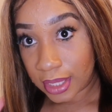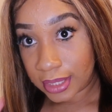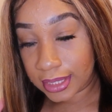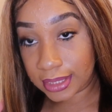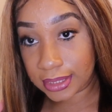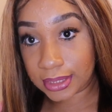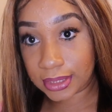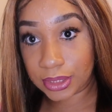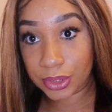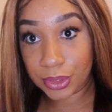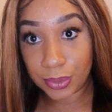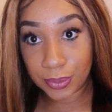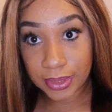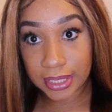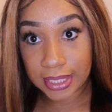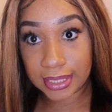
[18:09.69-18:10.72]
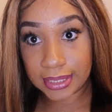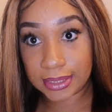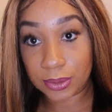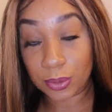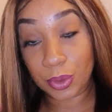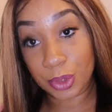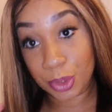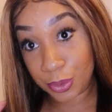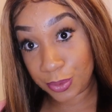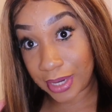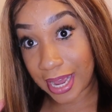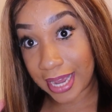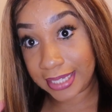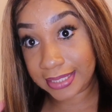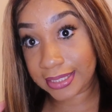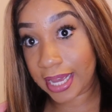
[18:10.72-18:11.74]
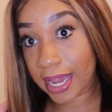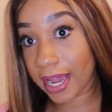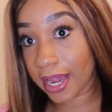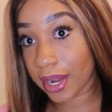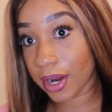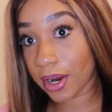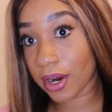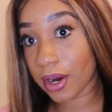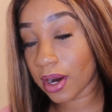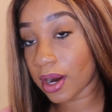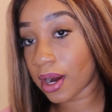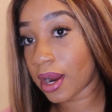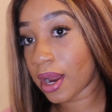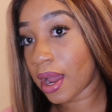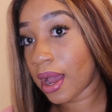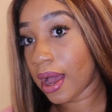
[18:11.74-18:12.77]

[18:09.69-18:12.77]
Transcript: This Unice or Unice hair,